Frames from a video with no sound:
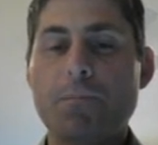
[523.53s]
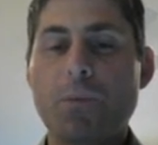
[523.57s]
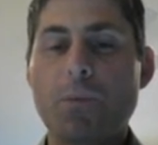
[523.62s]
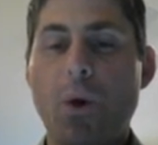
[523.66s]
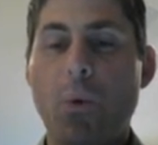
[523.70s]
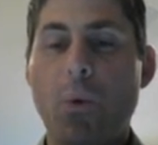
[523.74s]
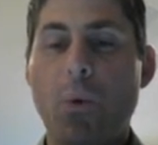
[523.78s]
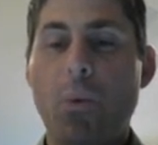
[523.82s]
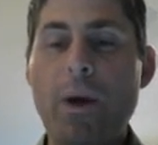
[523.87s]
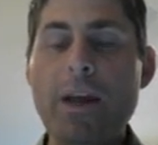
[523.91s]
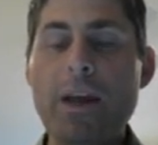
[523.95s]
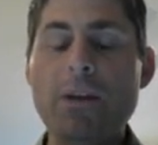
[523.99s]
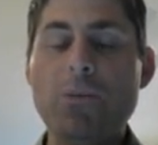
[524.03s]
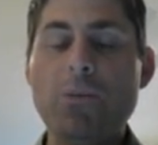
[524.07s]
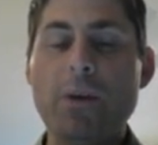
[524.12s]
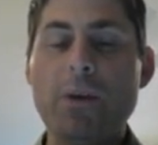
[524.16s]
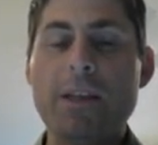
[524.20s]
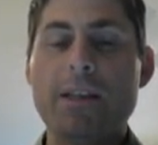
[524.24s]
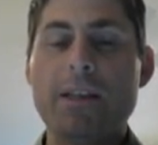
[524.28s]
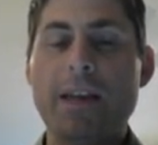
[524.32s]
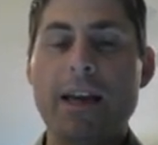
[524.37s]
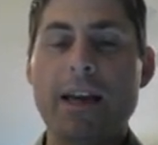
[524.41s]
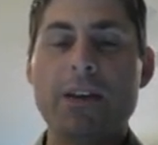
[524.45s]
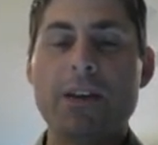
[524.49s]
when we
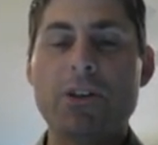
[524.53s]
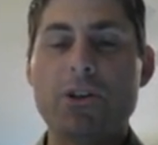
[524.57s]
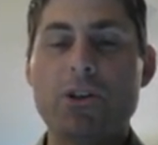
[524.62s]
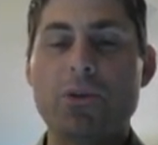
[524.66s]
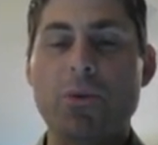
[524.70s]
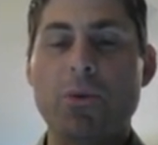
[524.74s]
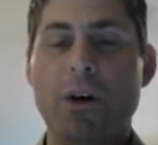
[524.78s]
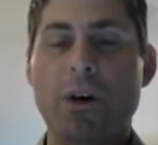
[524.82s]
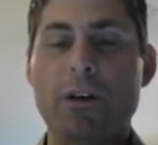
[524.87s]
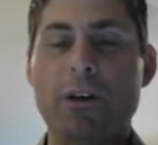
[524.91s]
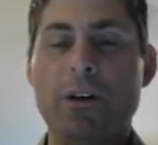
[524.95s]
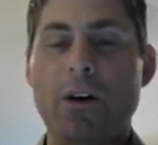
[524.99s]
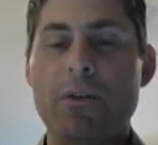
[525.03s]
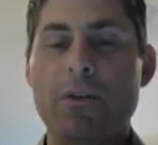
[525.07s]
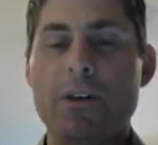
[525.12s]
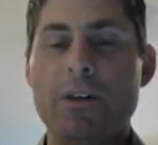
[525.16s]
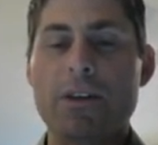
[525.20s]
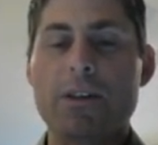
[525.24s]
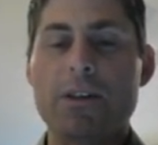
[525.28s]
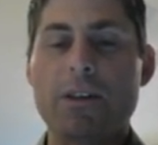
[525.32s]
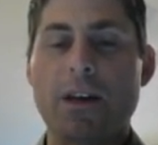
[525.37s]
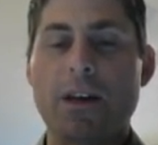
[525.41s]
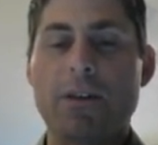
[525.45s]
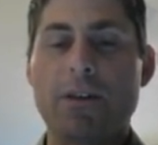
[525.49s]
test you on all
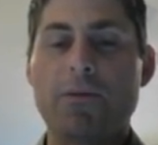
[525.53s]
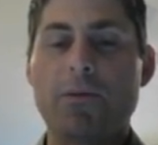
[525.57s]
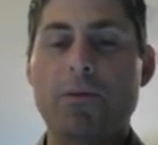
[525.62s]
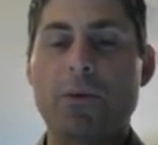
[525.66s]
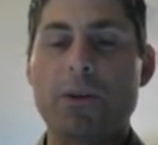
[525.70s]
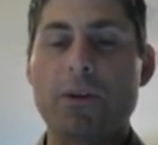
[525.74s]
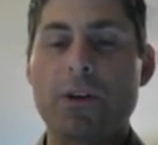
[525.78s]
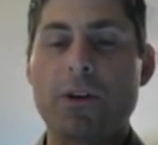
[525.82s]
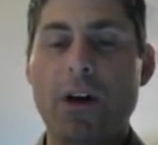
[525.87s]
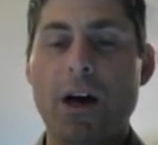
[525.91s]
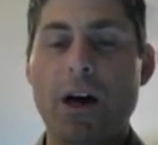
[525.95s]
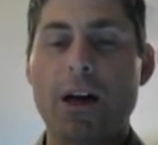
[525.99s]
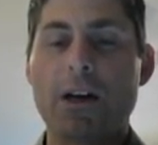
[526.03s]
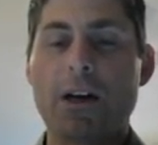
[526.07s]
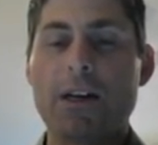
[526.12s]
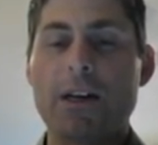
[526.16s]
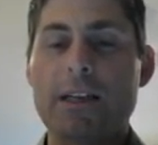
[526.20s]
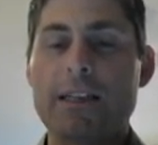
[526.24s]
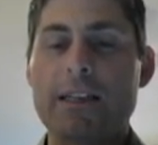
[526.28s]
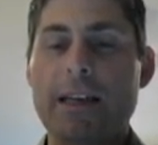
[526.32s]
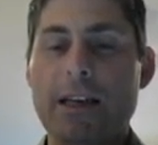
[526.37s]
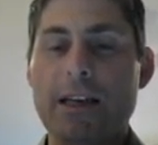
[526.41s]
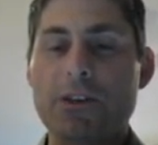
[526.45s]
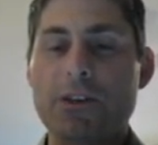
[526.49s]
this stuff, we're not going to
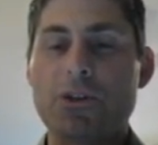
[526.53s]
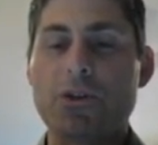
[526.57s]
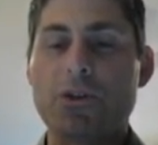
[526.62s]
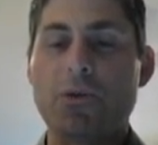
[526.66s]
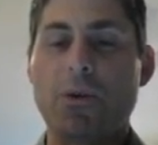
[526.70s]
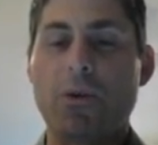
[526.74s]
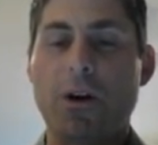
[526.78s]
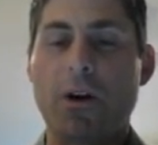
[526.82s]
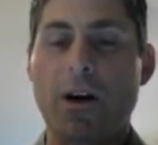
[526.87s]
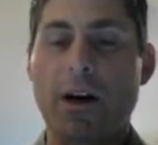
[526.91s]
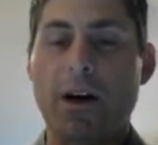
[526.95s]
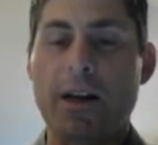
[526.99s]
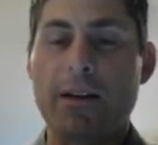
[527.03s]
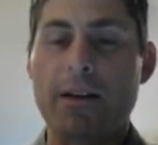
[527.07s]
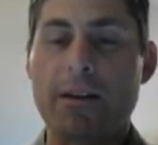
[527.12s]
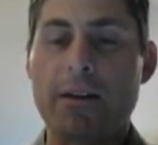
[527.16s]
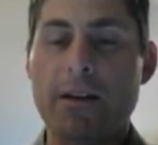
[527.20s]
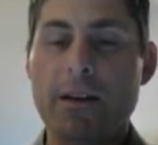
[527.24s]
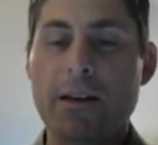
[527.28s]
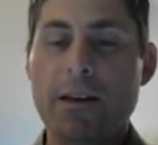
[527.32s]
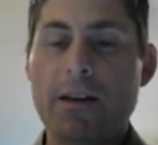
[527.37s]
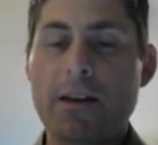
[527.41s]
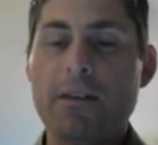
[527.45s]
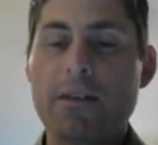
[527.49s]
test you on
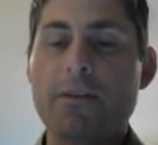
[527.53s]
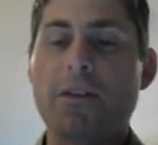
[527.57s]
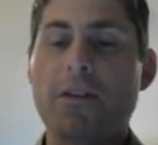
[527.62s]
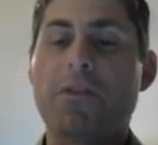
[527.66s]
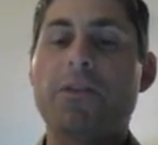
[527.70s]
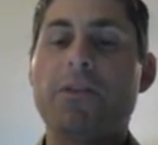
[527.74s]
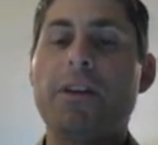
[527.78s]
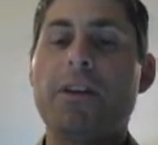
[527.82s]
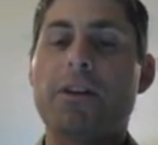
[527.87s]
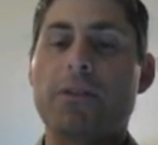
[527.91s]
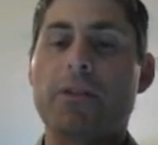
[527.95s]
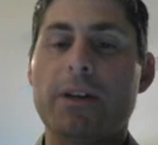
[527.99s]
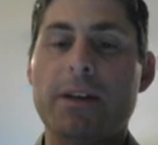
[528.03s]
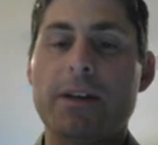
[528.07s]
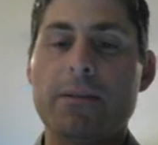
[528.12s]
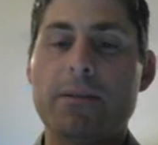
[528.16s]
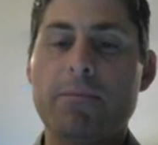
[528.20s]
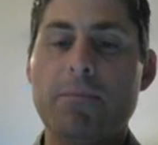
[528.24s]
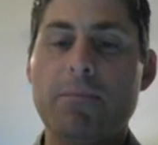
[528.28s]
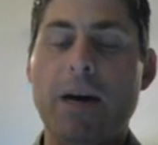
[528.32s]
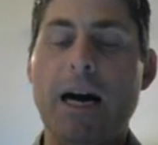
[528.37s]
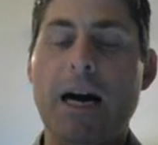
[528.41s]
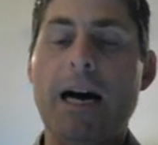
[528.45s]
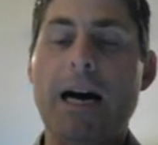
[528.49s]
the theory
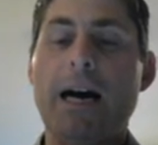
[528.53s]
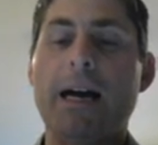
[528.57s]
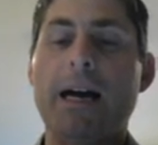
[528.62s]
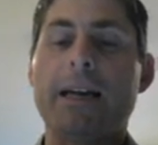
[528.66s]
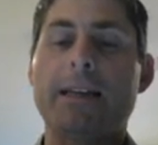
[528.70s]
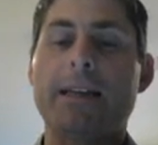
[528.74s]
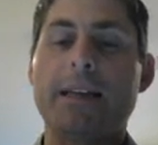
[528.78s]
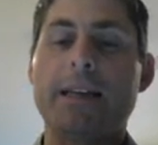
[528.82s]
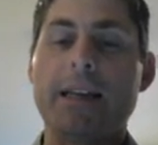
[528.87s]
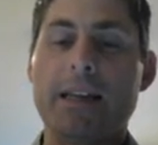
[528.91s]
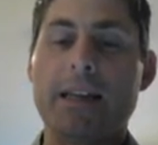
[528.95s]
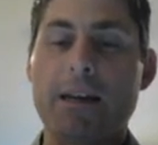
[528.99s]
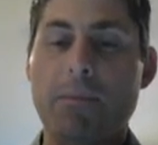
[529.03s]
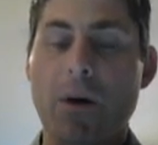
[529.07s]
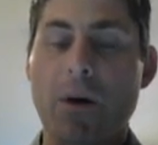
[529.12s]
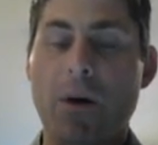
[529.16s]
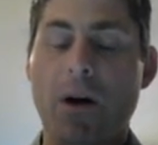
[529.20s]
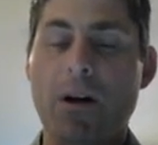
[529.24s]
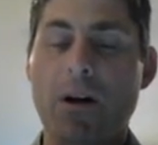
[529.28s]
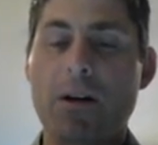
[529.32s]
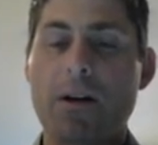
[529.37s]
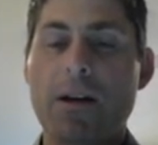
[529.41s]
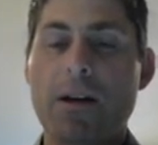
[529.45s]
behind NMR.